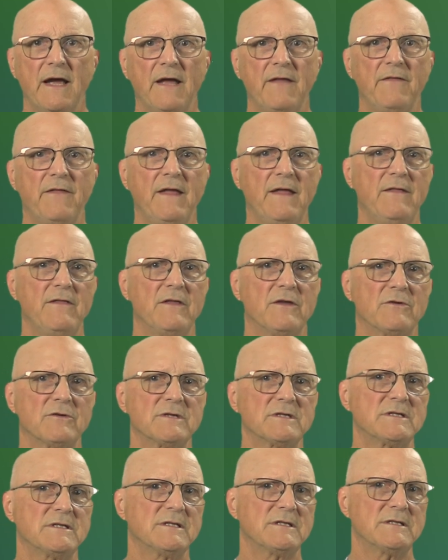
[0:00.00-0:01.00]
And then
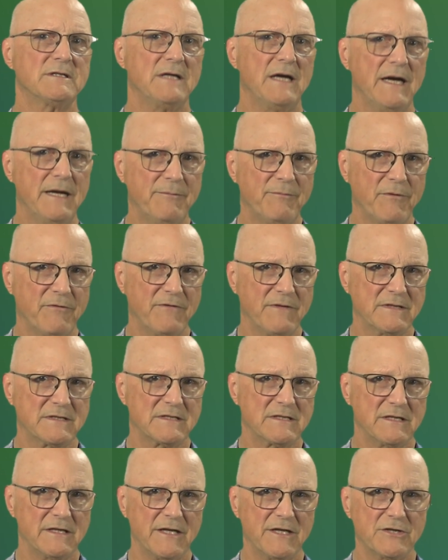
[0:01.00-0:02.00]
there is the type of
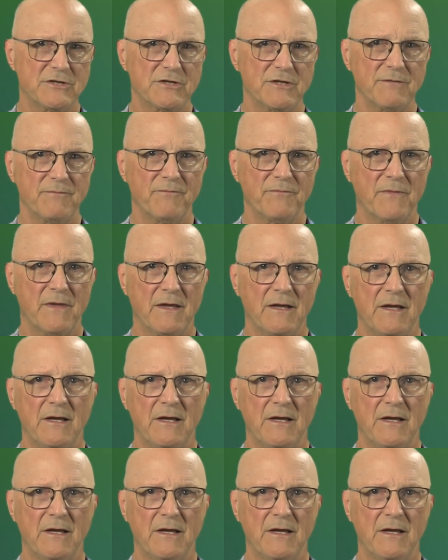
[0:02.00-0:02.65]
insulation,